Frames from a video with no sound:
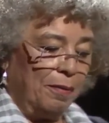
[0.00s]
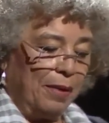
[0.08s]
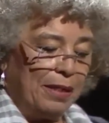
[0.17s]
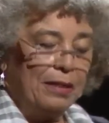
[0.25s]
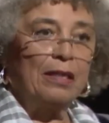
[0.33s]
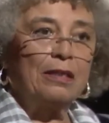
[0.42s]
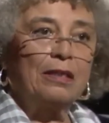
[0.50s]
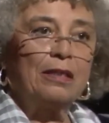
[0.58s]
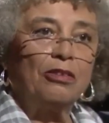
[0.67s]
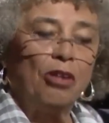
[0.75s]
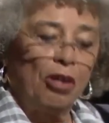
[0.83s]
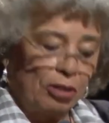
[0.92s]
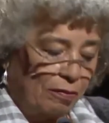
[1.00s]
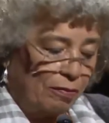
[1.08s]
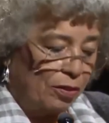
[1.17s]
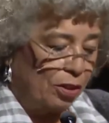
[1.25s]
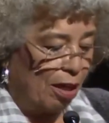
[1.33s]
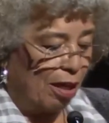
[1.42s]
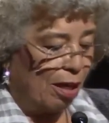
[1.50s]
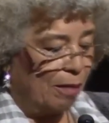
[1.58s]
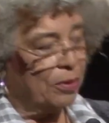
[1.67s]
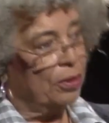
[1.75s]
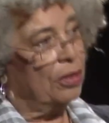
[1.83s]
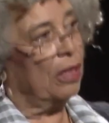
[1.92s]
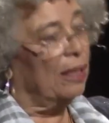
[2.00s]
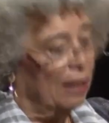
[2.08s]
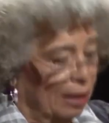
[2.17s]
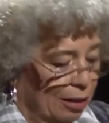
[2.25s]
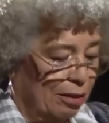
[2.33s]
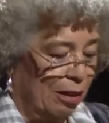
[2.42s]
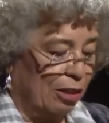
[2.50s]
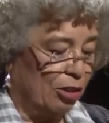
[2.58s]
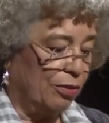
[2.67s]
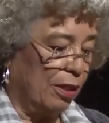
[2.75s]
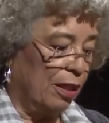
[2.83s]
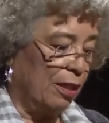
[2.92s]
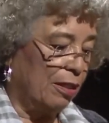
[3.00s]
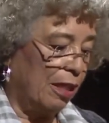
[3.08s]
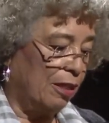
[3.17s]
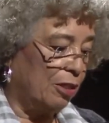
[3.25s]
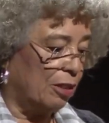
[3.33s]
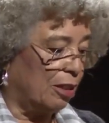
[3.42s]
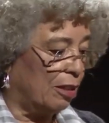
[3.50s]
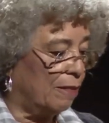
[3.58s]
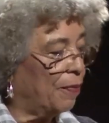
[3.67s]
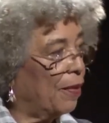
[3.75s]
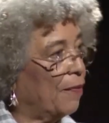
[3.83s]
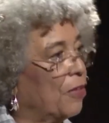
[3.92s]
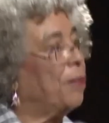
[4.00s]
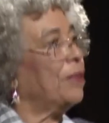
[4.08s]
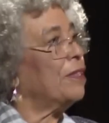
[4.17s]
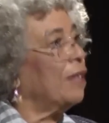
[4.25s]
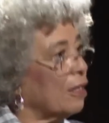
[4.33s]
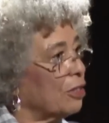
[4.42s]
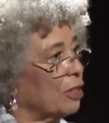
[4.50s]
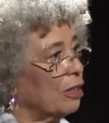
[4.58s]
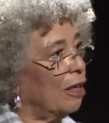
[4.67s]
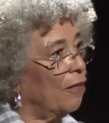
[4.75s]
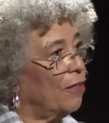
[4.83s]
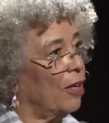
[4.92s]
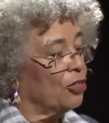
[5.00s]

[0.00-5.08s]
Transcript: we witnessed the loss of jobs, deindustrialization, the production